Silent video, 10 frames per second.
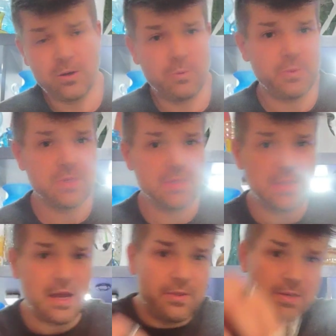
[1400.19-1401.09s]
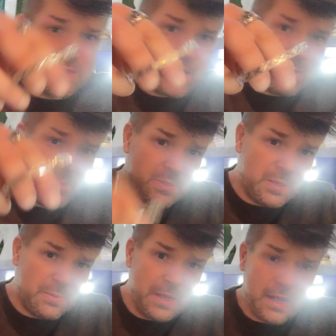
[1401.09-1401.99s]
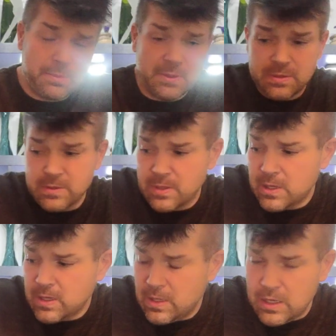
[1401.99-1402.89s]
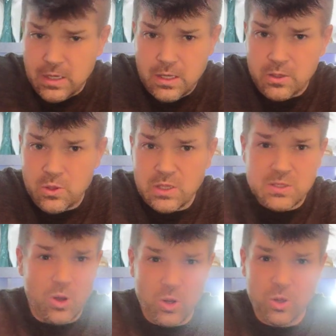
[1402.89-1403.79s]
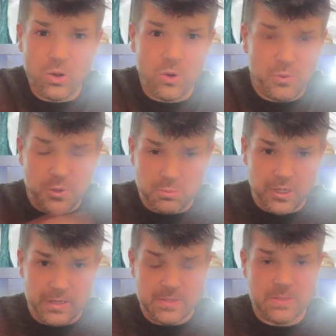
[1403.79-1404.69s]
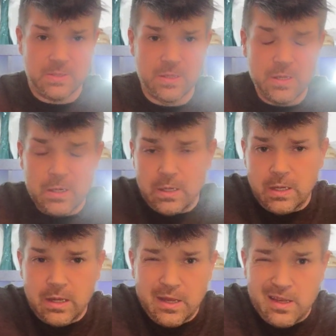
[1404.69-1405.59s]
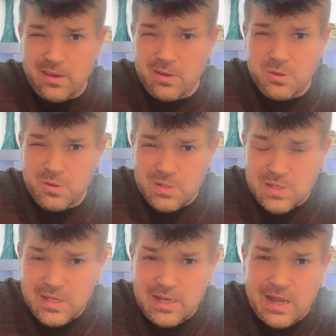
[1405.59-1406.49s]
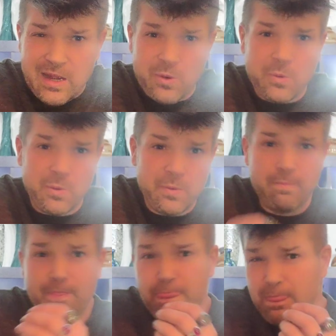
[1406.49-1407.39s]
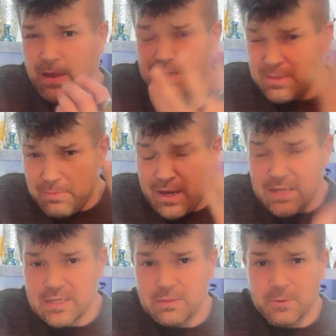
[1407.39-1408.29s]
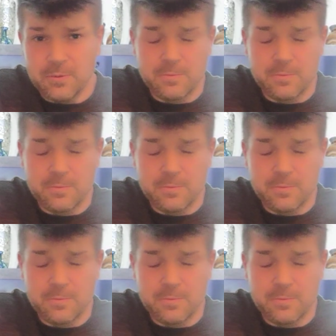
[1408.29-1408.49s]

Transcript: This is how this type of stuff happens, and it's all over the place. And you see now, it's impossible.